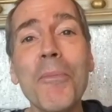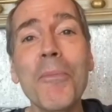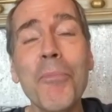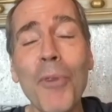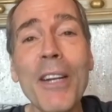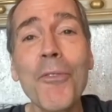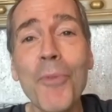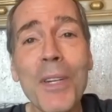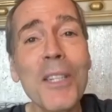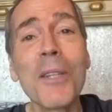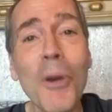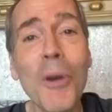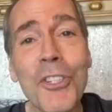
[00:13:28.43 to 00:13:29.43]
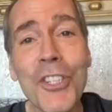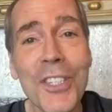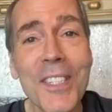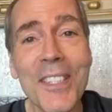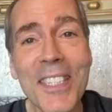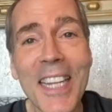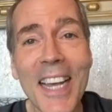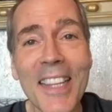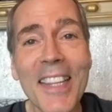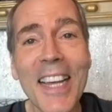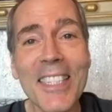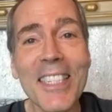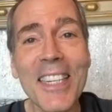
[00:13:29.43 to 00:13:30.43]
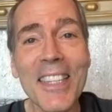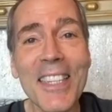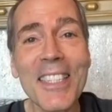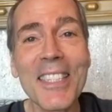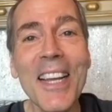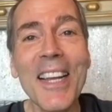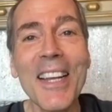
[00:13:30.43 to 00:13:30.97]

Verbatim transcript: bring real emotions, and that's this.